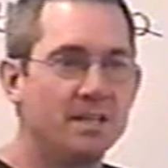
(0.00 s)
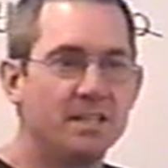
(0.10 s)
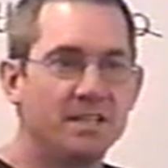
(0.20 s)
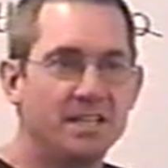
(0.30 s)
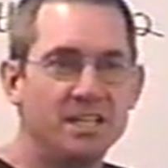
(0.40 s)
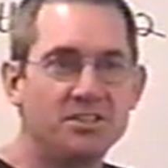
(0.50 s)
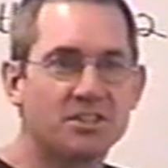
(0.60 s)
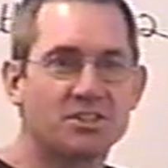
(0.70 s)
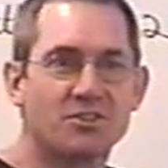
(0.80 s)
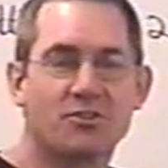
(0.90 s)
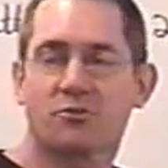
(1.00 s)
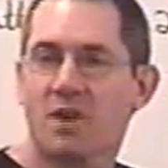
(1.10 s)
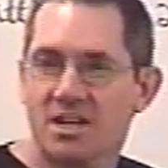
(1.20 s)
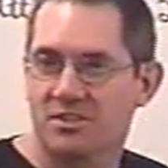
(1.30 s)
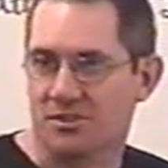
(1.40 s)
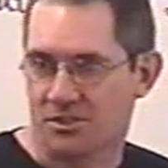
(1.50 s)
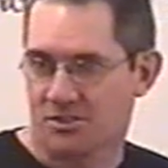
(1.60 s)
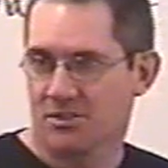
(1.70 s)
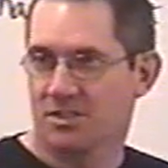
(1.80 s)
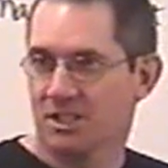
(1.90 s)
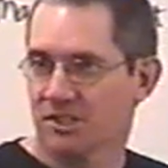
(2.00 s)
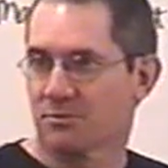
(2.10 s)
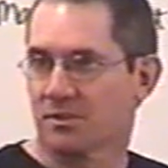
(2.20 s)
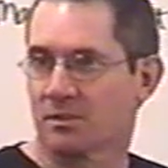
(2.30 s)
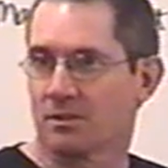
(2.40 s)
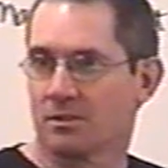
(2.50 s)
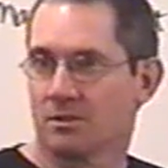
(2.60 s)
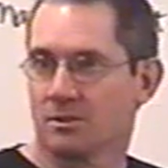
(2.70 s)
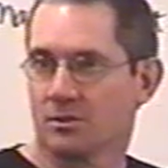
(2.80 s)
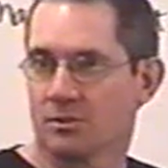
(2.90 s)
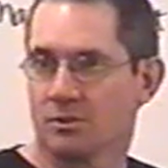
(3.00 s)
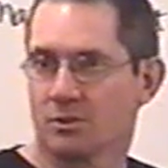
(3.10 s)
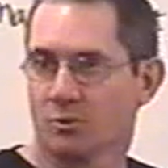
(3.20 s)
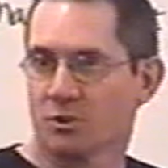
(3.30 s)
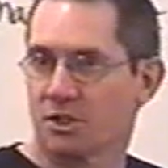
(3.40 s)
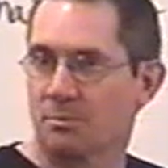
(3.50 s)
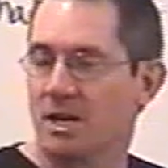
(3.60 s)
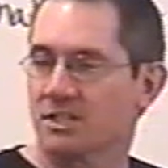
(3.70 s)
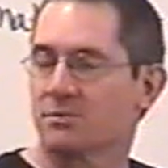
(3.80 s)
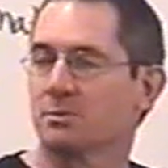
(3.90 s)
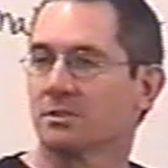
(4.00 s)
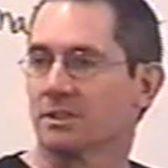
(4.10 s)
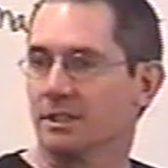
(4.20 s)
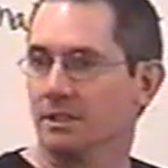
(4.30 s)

He just threatens Israel with the possibility.